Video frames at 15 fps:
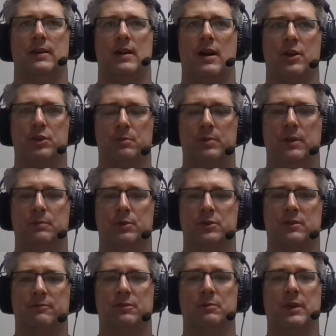other people's
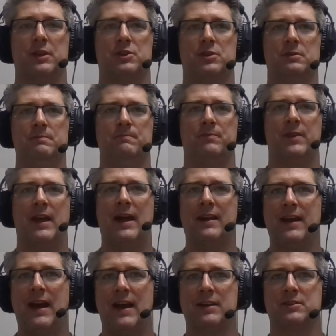information, had
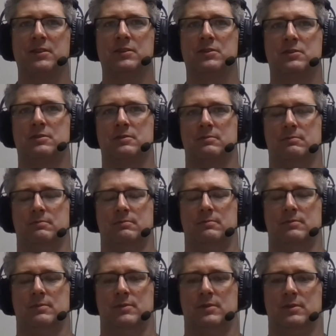access
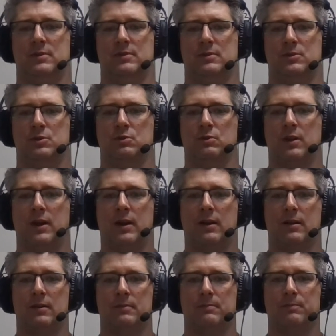to
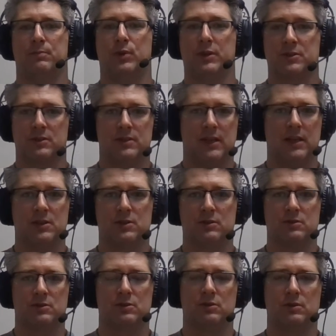their
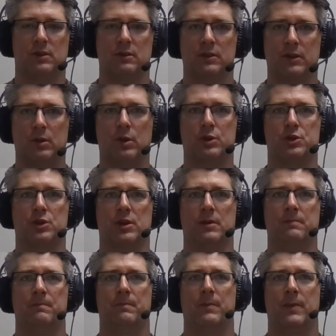presentations, to their literature,
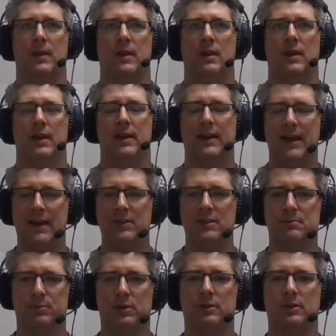and I had the
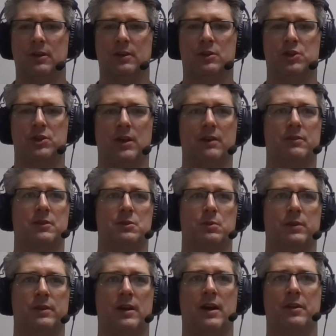ability to share this
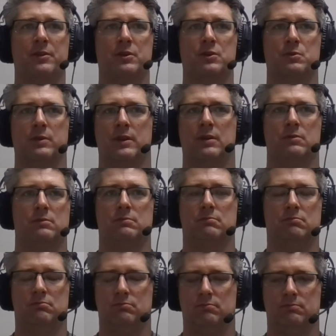with others without
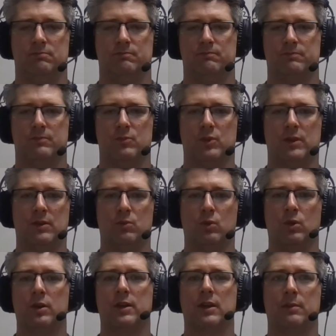
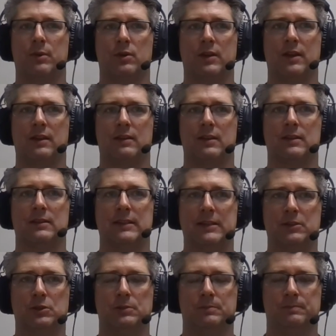worrying about anything
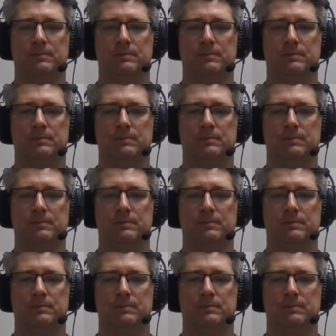legal.